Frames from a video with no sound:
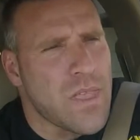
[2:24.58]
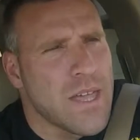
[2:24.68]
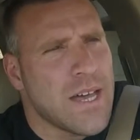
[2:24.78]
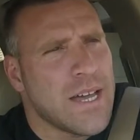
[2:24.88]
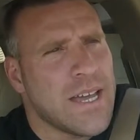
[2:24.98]

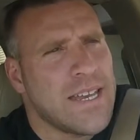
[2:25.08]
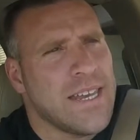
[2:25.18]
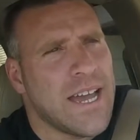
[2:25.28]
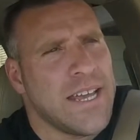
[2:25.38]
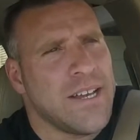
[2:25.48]
At
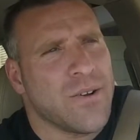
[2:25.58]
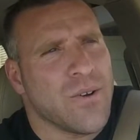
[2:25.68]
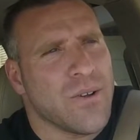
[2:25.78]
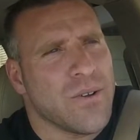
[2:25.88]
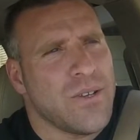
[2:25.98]
night,
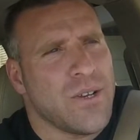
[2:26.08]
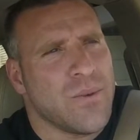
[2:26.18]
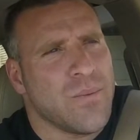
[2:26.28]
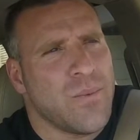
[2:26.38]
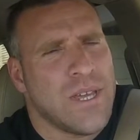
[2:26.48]
or
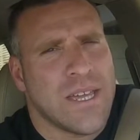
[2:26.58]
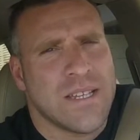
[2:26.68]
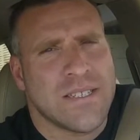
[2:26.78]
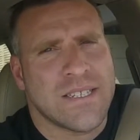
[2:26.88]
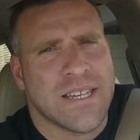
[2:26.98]

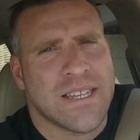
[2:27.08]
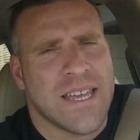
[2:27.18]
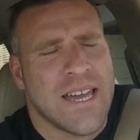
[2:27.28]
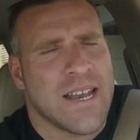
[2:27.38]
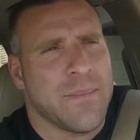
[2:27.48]
weekends, things like
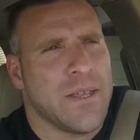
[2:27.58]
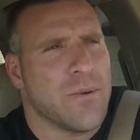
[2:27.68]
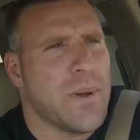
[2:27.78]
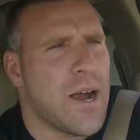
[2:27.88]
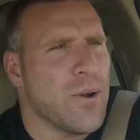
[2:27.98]
that, I'm
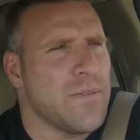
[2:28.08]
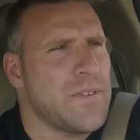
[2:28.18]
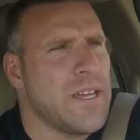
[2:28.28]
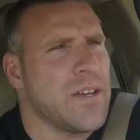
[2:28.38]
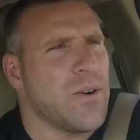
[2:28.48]
either
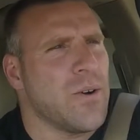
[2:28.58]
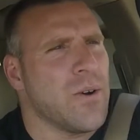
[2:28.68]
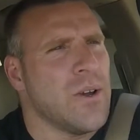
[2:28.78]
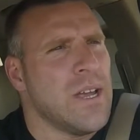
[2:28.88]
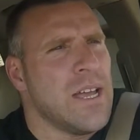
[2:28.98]
powerlifting
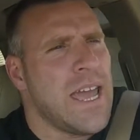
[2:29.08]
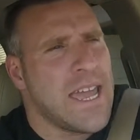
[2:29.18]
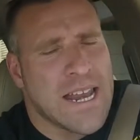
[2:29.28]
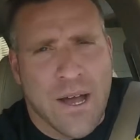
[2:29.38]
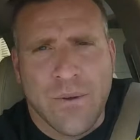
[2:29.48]
or
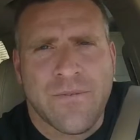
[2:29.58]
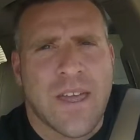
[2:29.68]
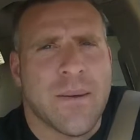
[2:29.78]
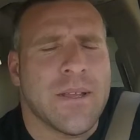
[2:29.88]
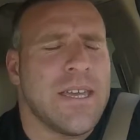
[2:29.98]
hanging out with
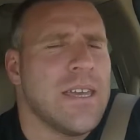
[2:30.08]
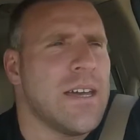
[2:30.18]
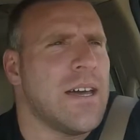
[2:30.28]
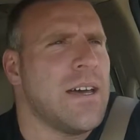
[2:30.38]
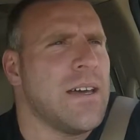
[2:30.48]
family.
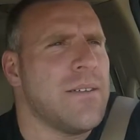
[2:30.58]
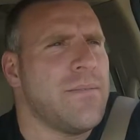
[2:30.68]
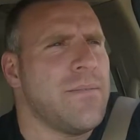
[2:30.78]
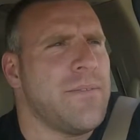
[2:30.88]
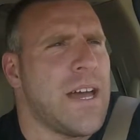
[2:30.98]

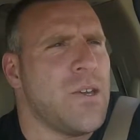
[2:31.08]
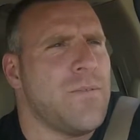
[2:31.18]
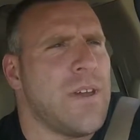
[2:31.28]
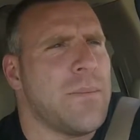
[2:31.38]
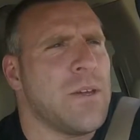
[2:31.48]
Value
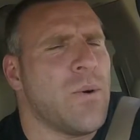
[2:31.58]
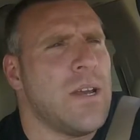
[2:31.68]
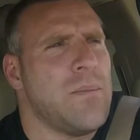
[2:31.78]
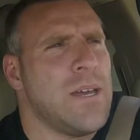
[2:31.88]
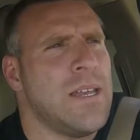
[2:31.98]
family
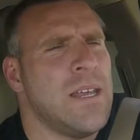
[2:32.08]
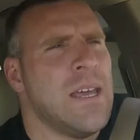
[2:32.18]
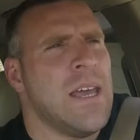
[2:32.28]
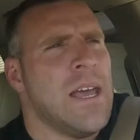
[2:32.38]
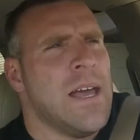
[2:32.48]
quite a bit.
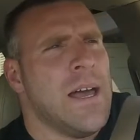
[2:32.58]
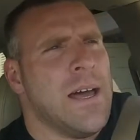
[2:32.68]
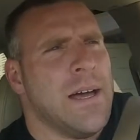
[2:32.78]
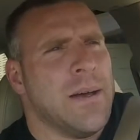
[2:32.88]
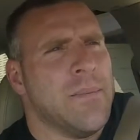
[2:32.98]

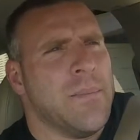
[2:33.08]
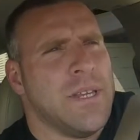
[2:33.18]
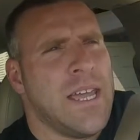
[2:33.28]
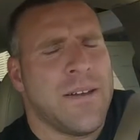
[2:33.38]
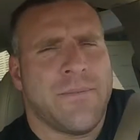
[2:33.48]

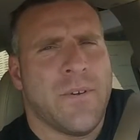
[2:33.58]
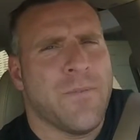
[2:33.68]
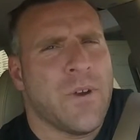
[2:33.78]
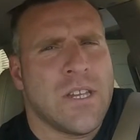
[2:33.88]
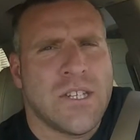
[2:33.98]
But yeah, feel
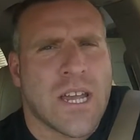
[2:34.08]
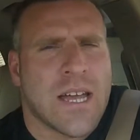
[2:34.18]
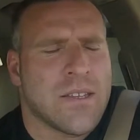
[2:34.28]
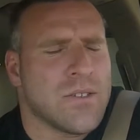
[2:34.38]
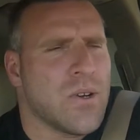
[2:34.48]
free to check
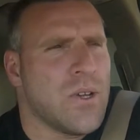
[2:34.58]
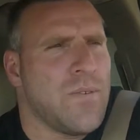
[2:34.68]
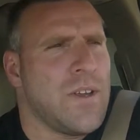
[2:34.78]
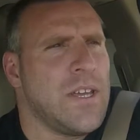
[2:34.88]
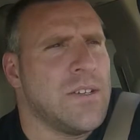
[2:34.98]
out those
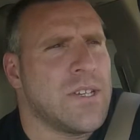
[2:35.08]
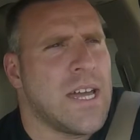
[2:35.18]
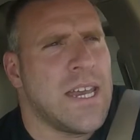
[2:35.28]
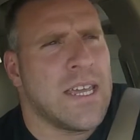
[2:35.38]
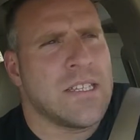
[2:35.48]
earlier videos to
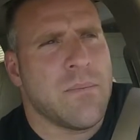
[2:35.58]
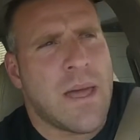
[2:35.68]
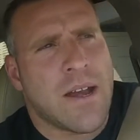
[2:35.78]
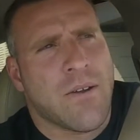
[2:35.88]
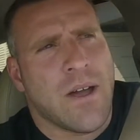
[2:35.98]
kind of get some
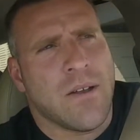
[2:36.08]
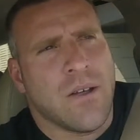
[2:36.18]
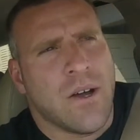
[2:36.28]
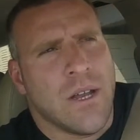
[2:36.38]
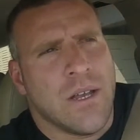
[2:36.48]
background
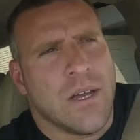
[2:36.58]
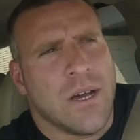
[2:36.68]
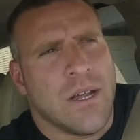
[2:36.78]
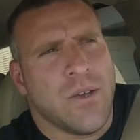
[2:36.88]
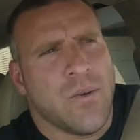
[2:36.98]

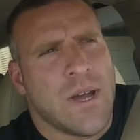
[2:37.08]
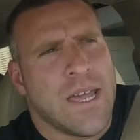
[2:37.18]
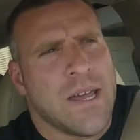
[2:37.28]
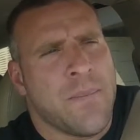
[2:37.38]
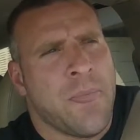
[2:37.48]
on who I
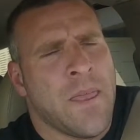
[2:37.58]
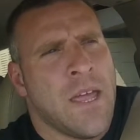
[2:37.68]
am.